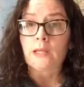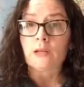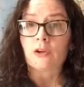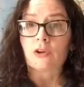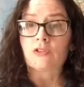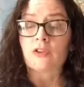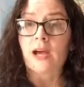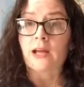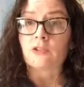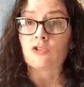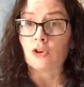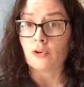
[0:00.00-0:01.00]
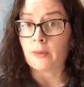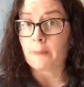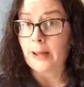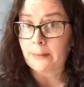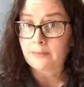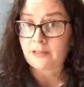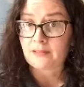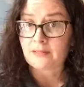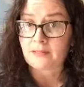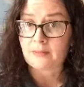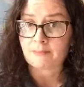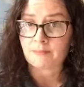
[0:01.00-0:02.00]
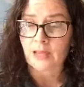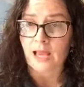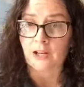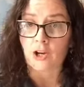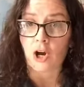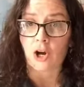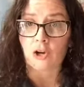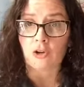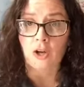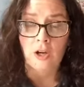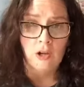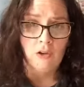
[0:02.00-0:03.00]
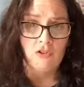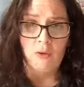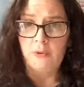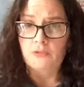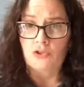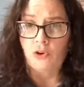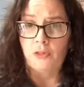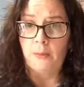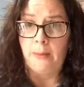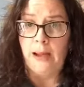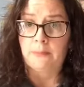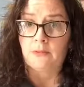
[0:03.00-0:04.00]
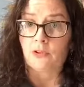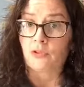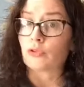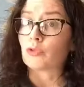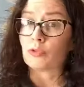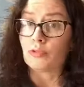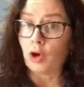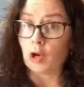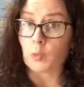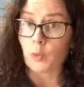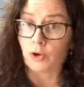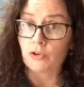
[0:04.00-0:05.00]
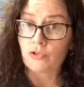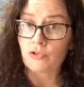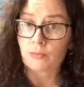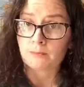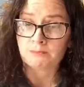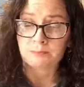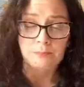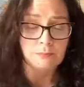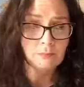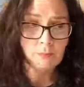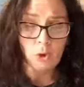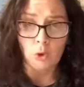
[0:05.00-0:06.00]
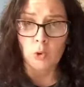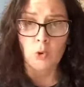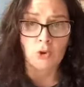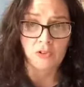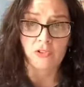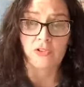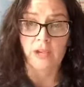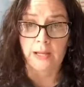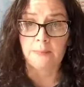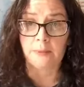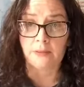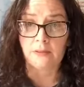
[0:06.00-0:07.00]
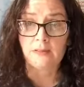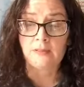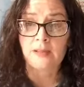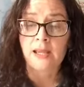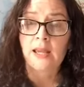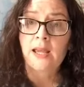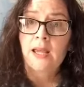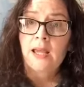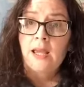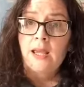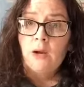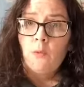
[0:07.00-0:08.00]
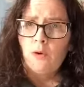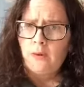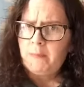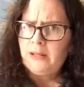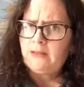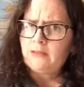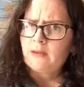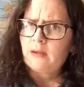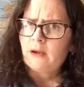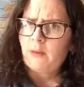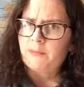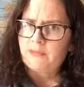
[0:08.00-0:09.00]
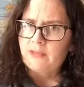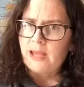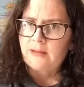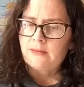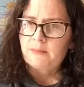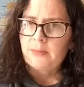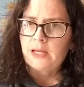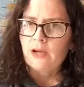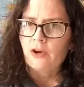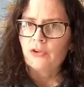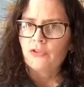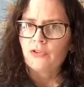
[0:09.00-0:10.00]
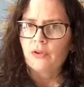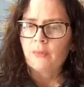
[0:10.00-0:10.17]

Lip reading: looked at John the Baptist and how some of John the Baptist's followers or disciples were a bit upset because